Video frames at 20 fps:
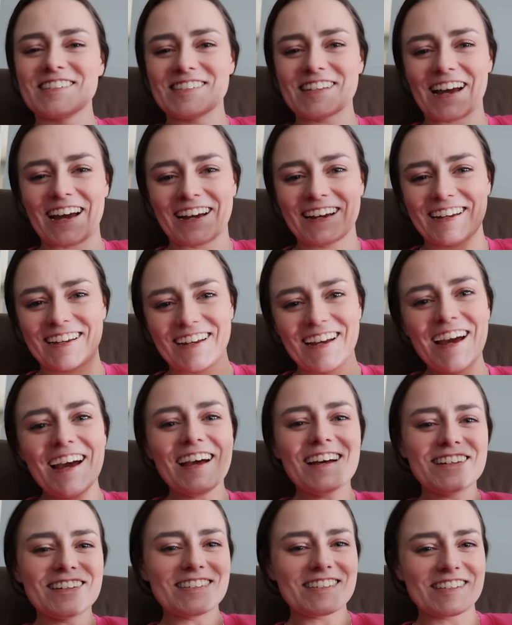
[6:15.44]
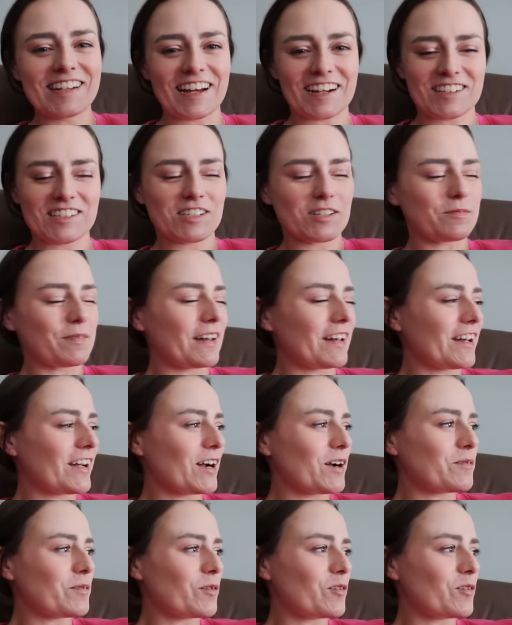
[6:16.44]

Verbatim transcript: Zach is next to me here,